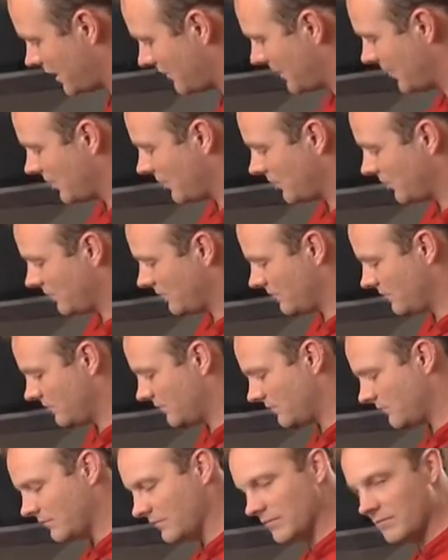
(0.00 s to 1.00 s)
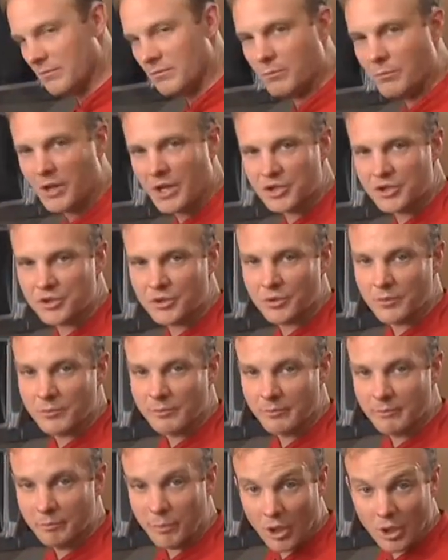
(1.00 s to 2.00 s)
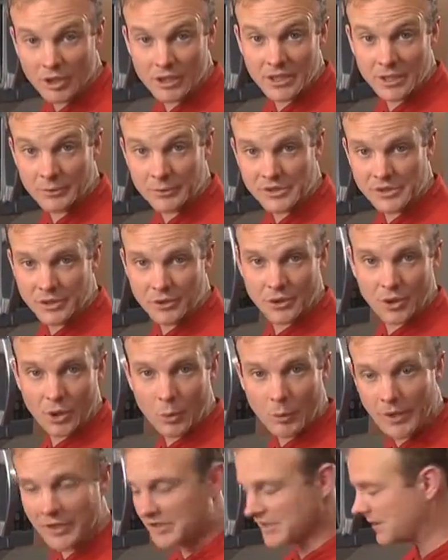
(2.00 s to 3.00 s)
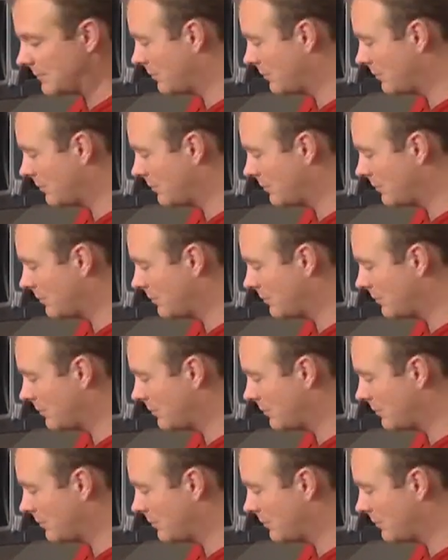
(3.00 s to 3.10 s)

about mushroom barley risotto. Where's the